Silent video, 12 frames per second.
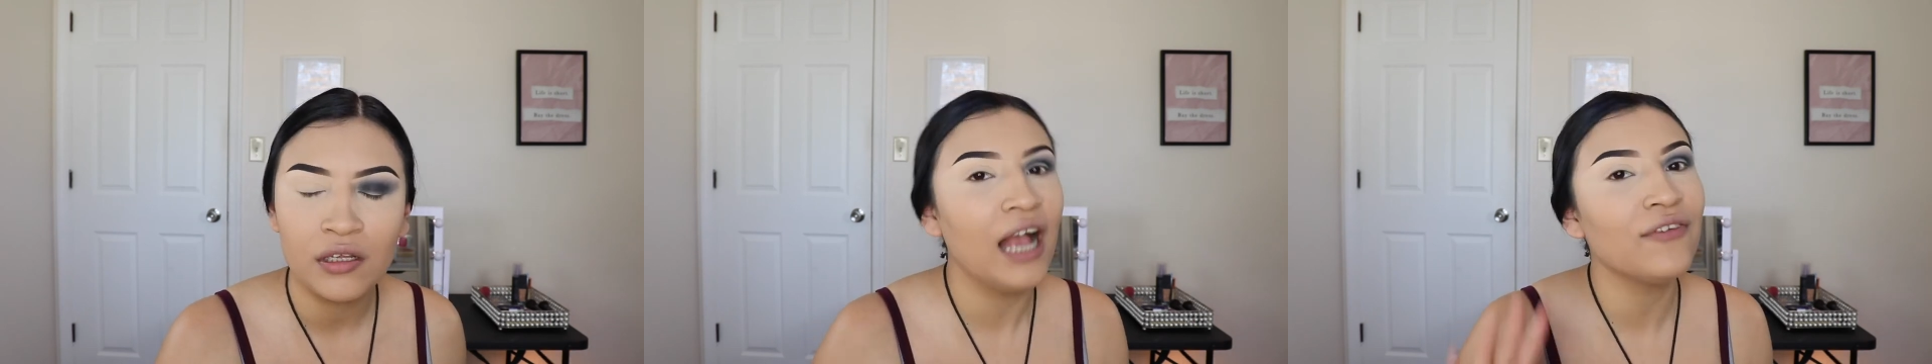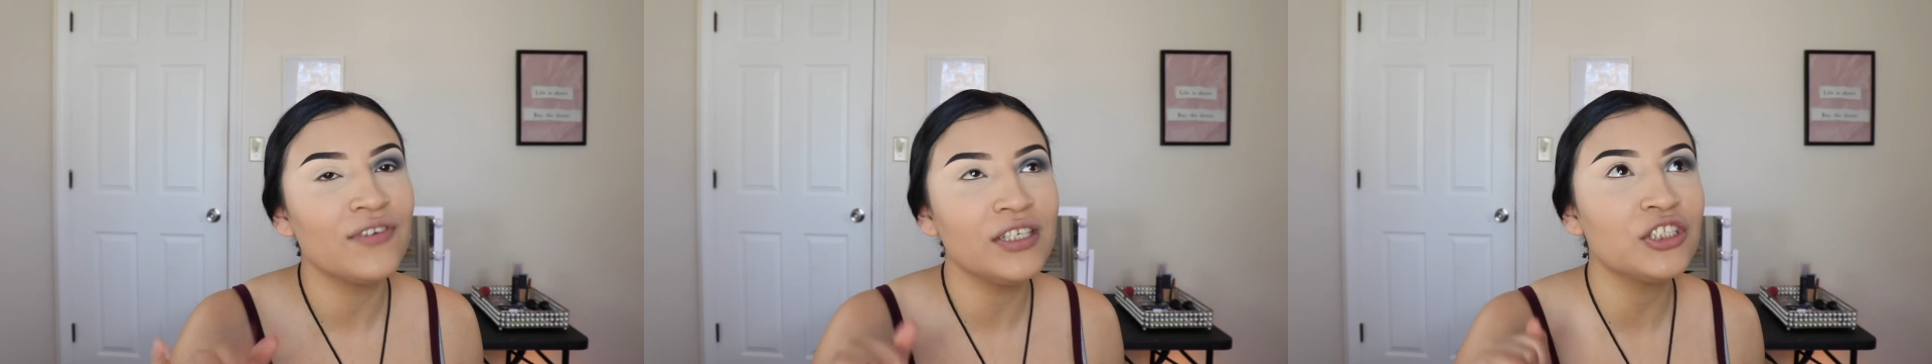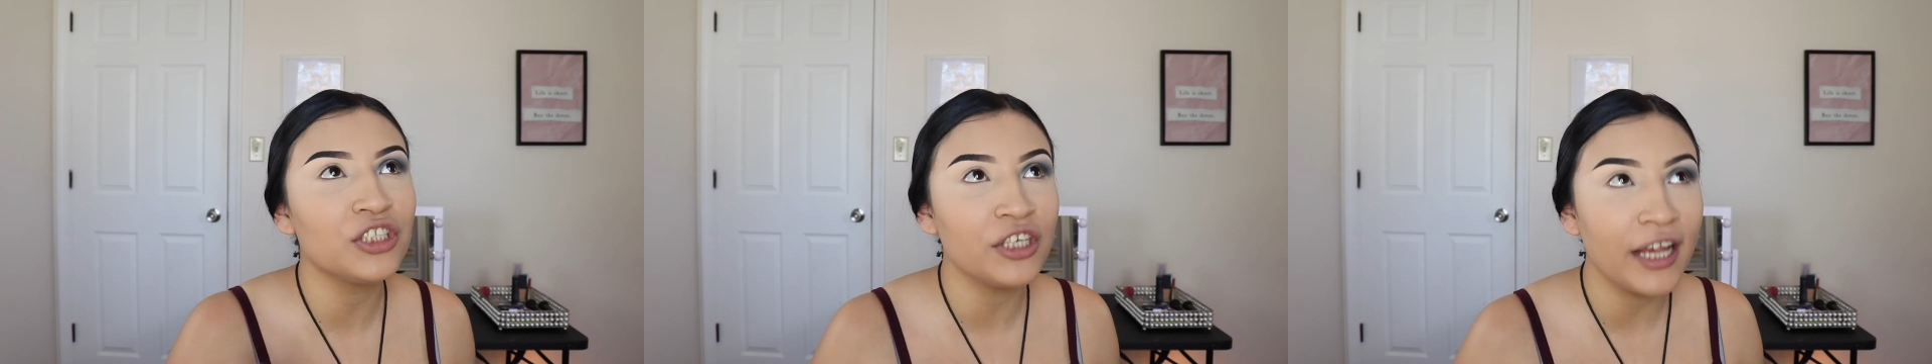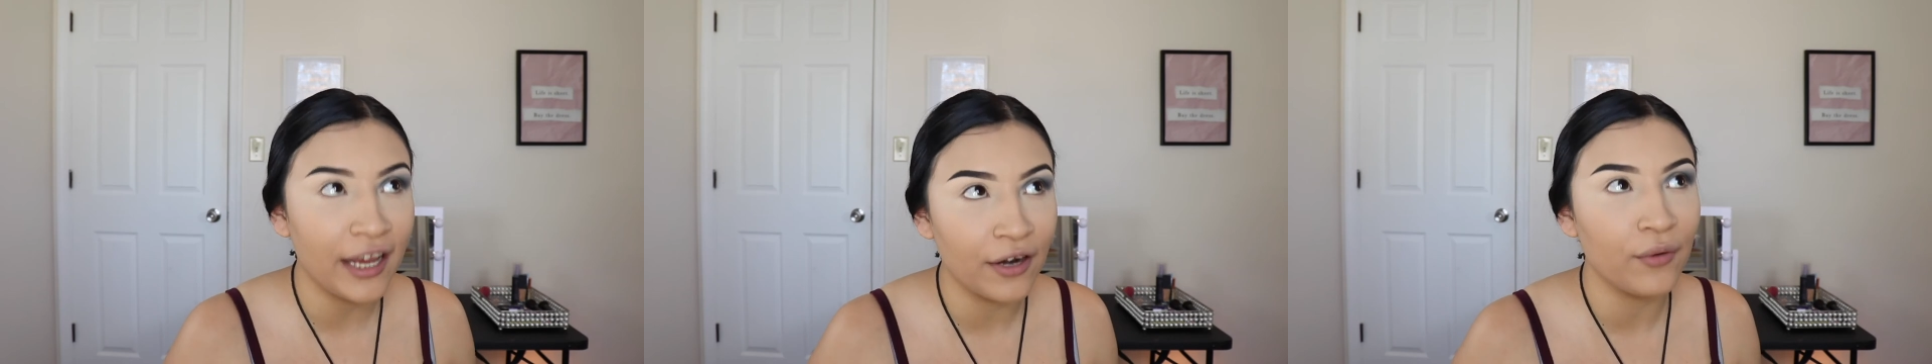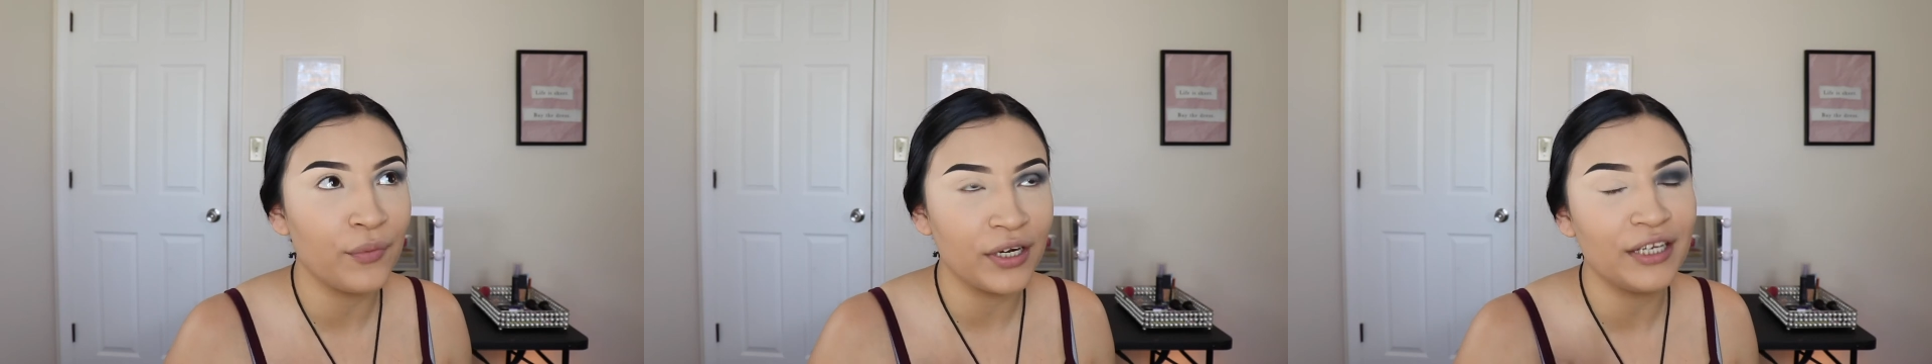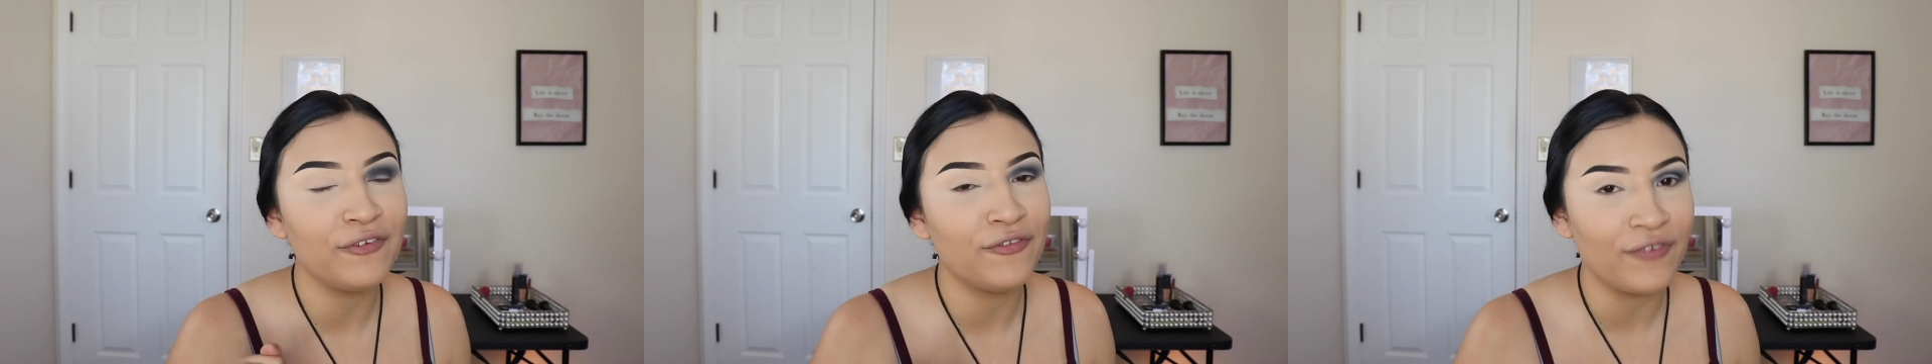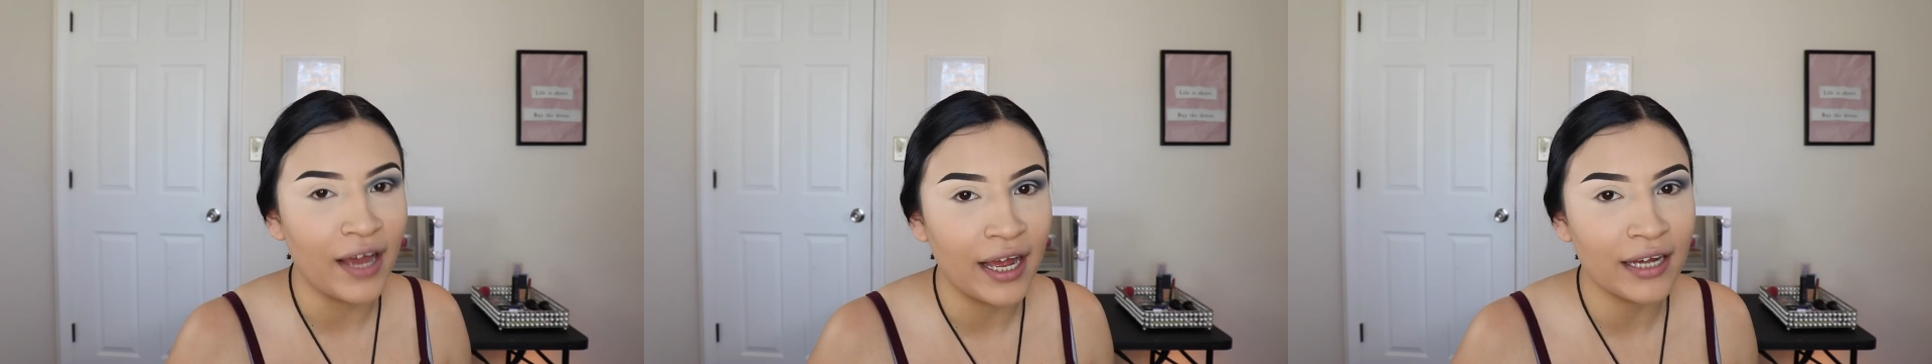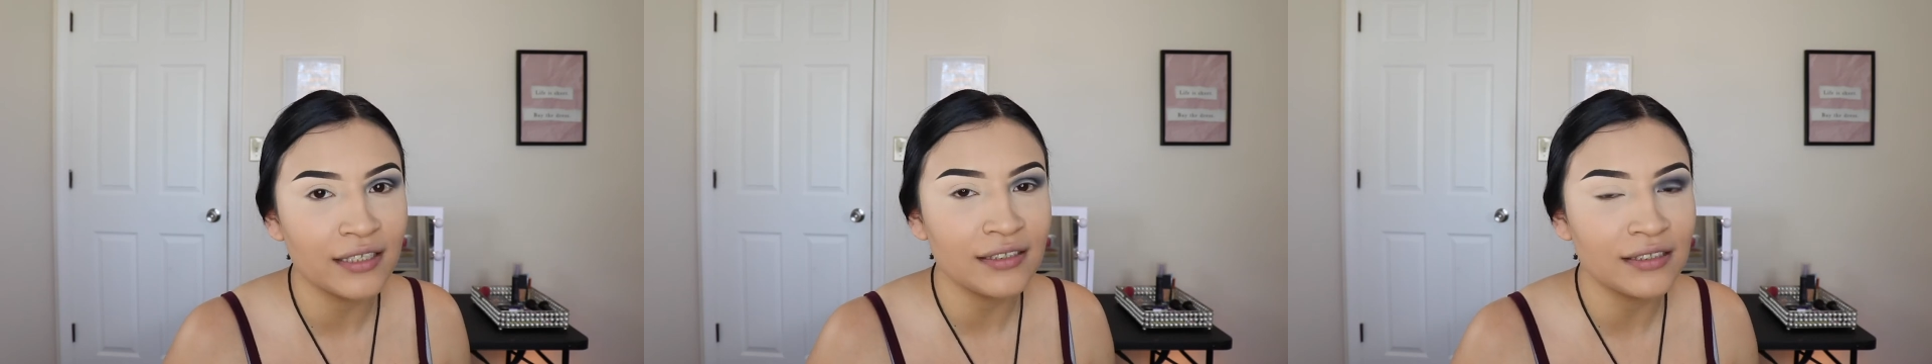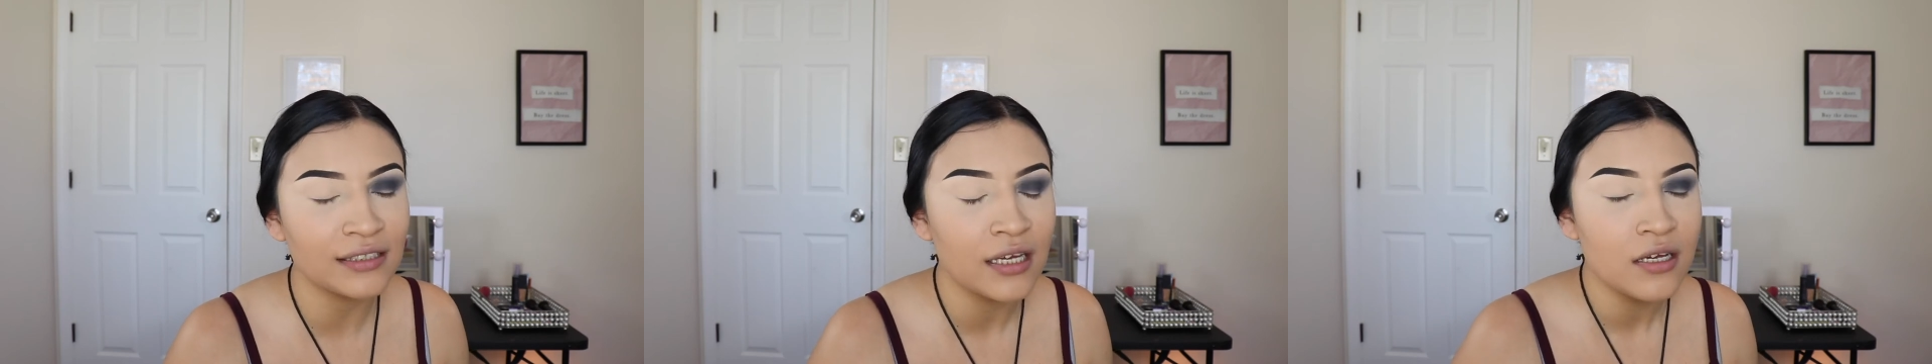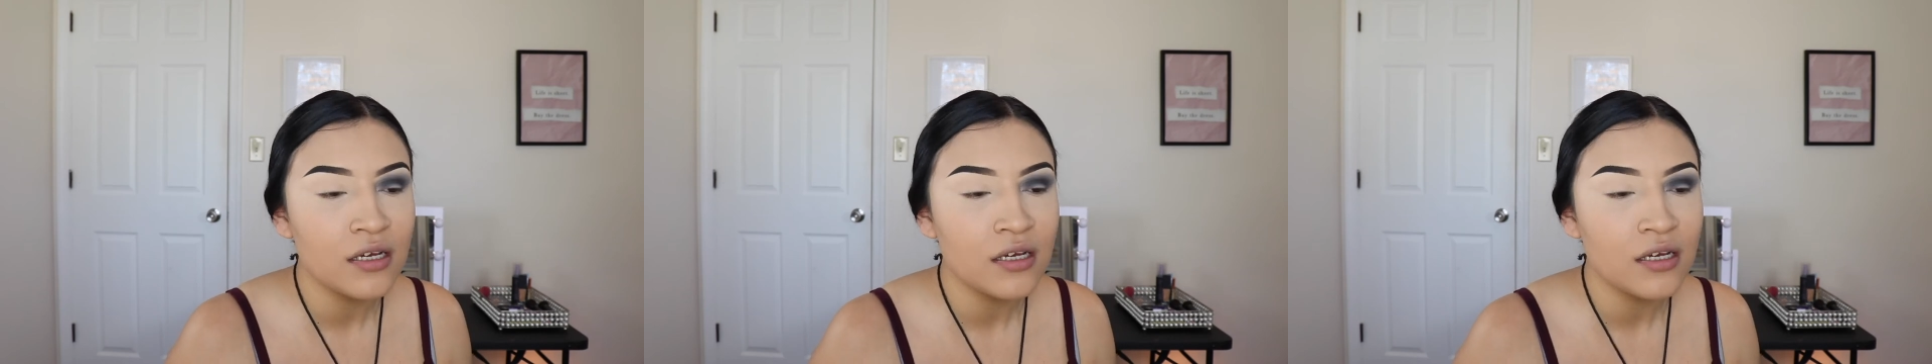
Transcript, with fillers: I finished her hair really fast,